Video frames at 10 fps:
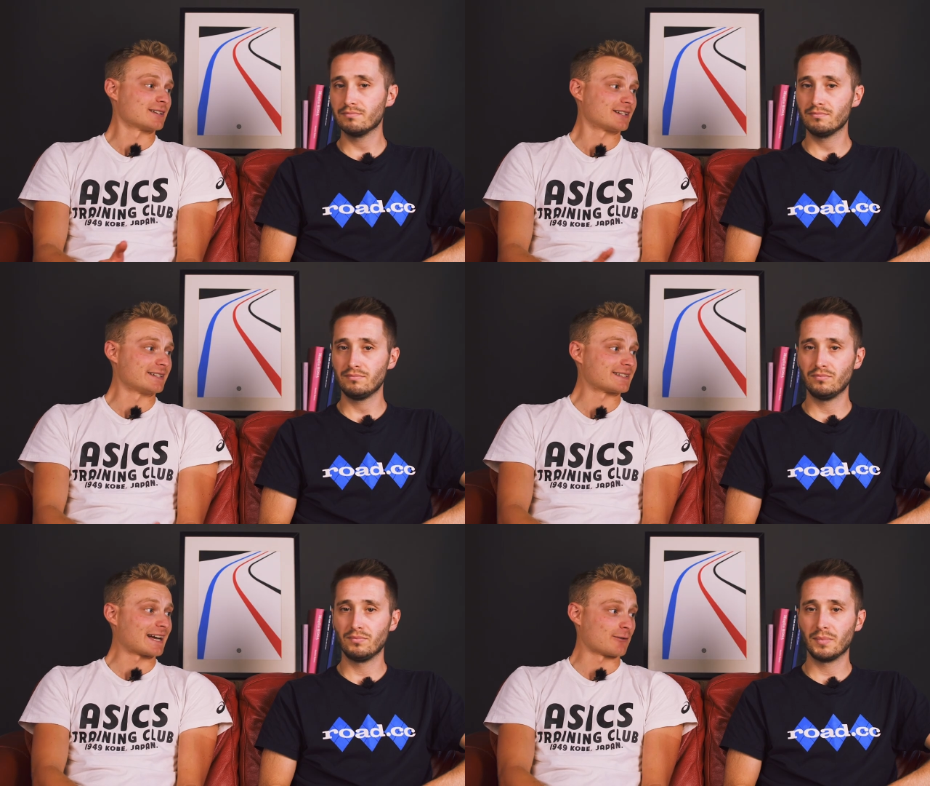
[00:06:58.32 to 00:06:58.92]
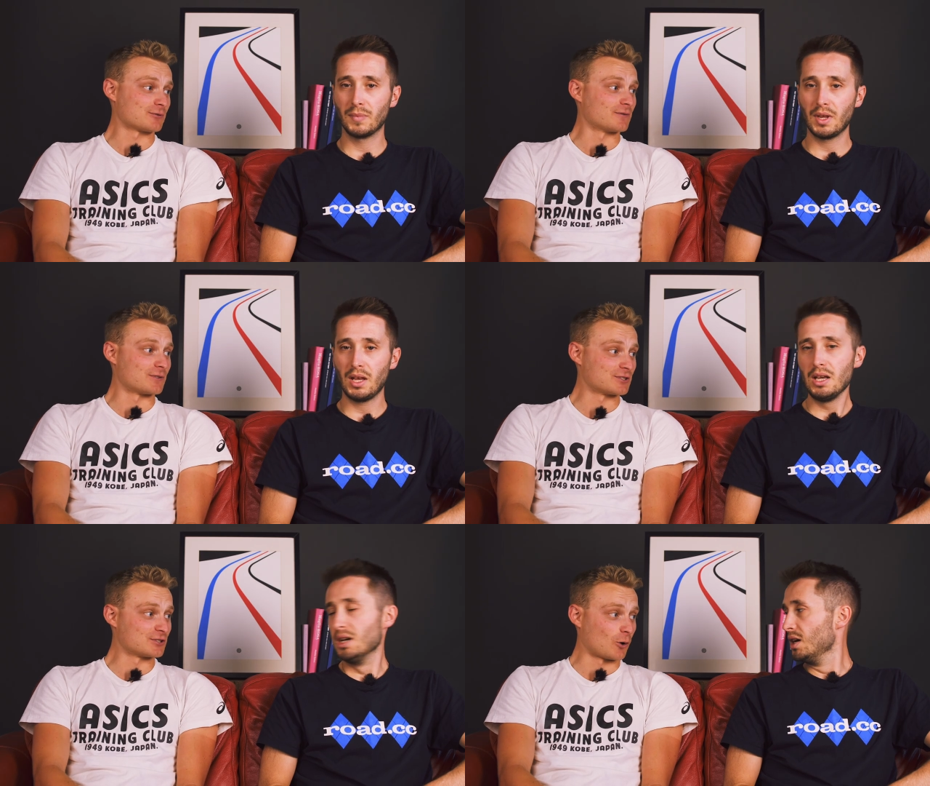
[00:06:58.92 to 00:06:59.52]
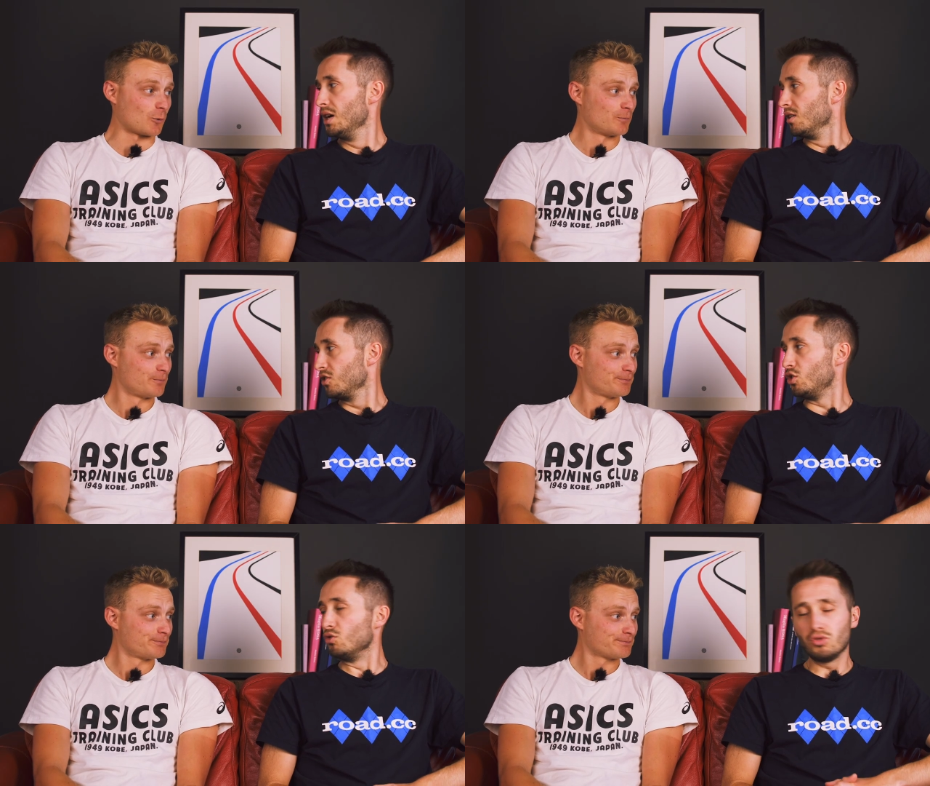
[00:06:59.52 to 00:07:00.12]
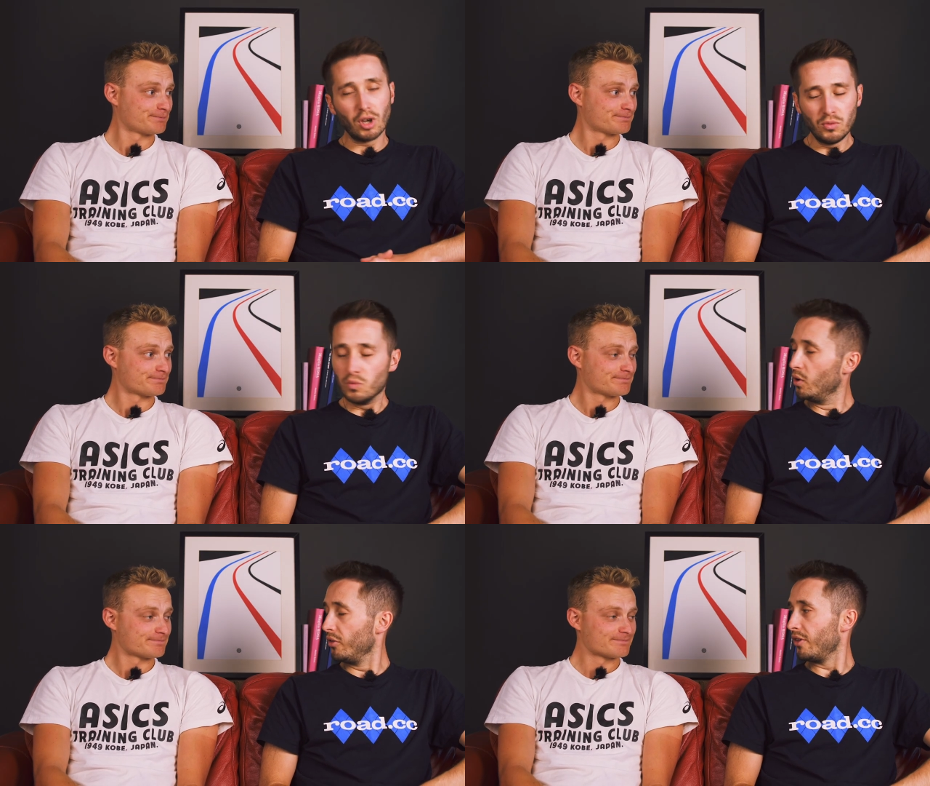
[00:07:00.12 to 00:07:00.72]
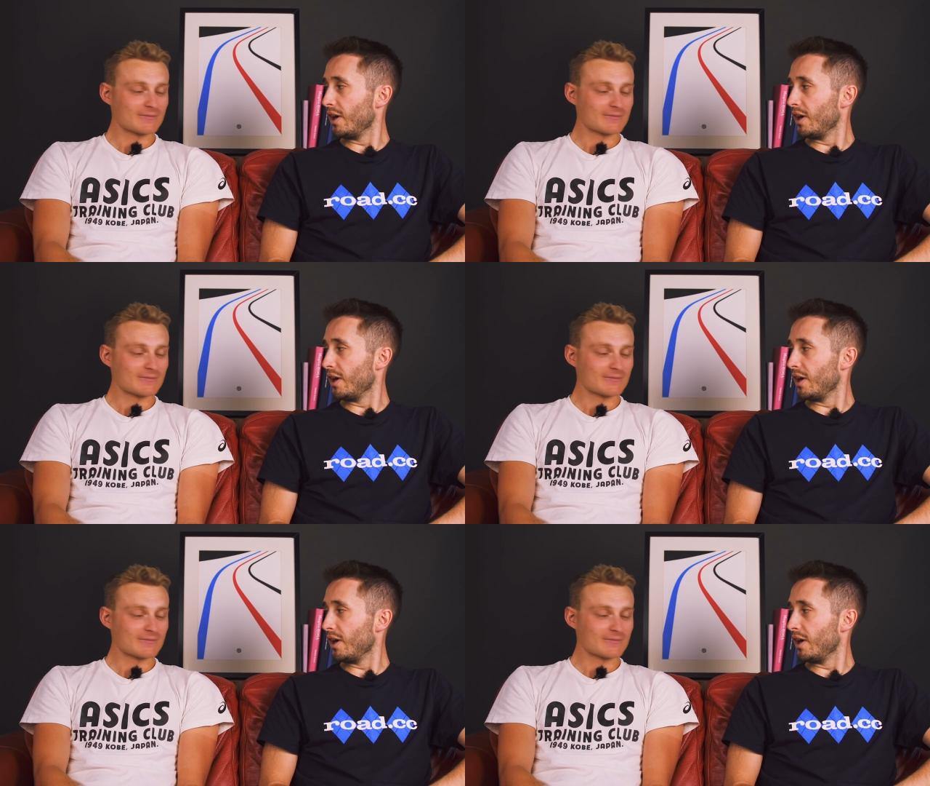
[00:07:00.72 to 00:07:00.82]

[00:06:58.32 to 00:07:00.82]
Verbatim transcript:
Speaker 1: the cleat out of the sole.
Speaker 2: You don't want